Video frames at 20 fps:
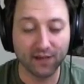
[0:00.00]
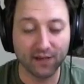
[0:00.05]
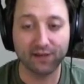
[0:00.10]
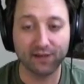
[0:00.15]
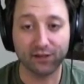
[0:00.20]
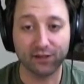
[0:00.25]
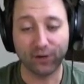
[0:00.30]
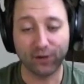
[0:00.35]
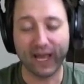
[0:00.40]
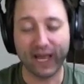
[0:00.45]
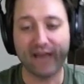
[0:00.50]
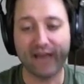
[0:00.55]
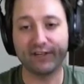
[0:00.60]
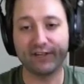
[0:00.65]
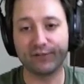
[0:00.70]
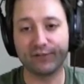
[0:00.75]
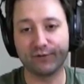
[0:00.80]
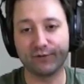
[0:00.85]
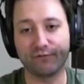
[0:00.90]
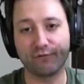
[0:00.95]
you know,
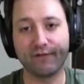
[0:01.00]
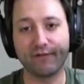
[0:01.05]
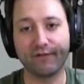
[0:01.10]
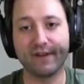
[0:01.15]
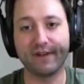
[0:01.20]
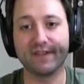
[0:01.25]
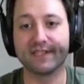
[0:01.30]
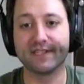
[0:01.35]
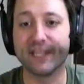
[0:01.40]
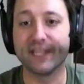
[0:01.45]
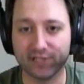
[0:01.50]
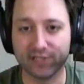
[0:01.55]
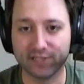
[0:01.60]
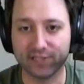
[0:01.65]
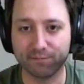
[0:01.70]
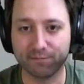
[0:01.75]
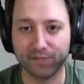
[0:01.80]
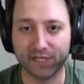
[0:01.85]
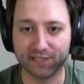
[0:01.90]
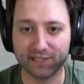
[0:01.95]
having to have rewritten the
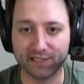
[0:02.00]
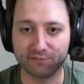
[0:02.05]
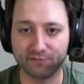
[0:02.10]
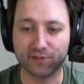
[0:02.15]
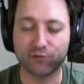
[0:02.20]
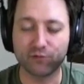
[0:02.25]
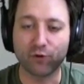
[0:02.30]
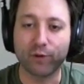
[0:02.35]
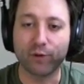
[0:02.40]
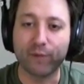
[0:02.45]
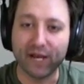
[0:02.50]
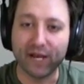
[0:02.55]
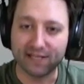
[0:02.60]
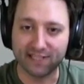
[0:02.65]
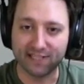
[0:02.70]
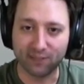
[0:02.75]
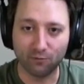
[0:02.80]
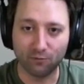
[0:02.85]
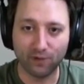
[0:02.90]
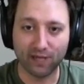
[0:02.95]
series, because with Troy
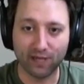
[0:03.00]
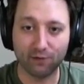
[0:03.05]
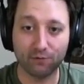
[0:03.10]
passing away,